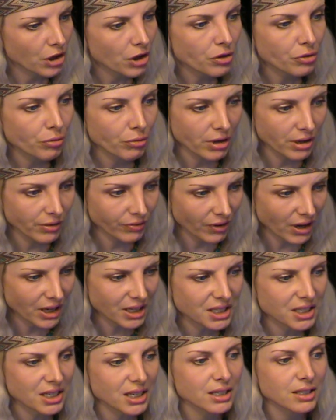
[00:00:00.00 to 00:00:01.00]
3
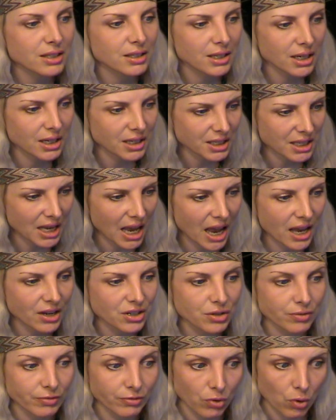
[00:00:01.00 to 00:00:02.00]
faces, 6
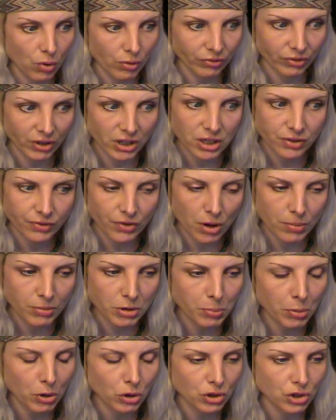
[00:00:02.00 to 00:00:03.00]
hands and 4 feet
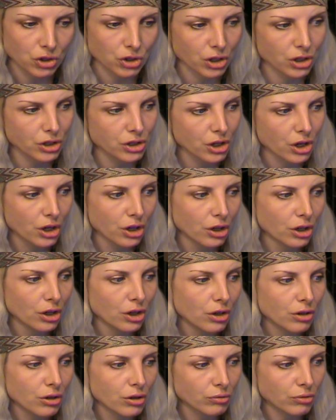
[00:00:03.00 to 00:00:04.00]
firmly postured,
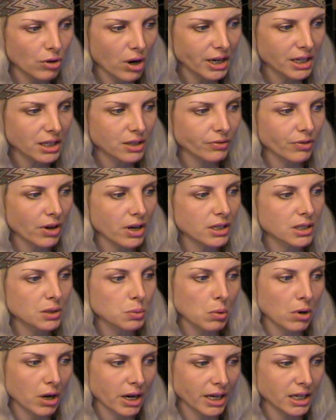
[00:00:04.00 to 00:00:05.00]
the right
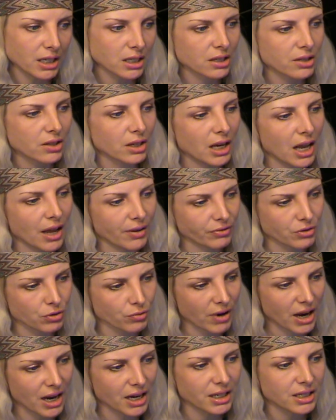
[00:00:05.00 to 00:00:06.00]
face white, the left
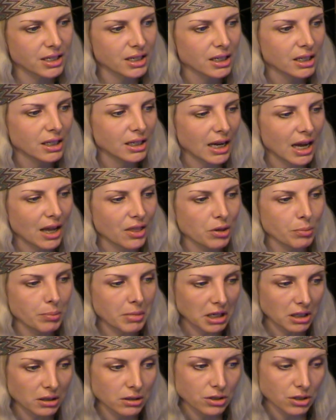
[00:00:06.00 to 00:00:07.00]
red, and the
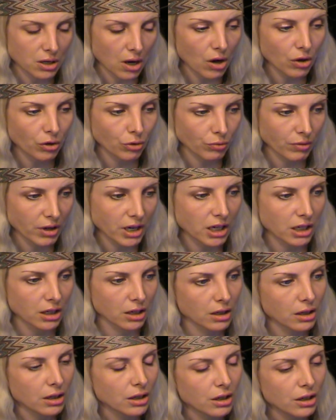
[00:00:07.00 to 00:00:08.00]
middle dark
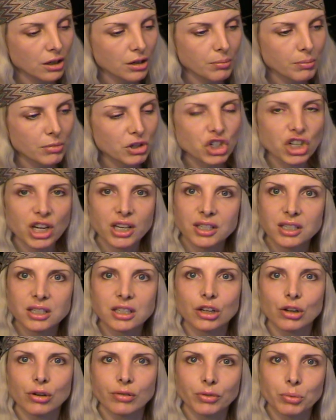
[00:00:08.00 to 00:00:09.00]
green,
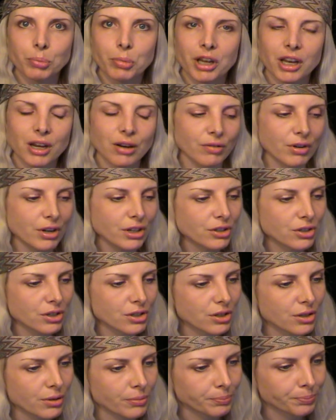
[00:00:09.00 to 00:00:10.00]
majestic of
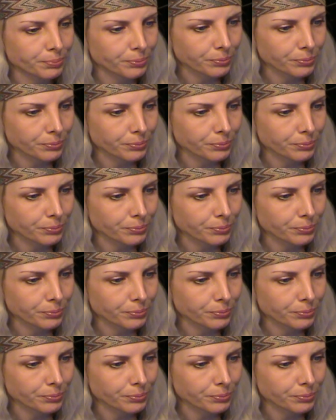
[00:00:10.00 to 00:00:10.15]
appearance.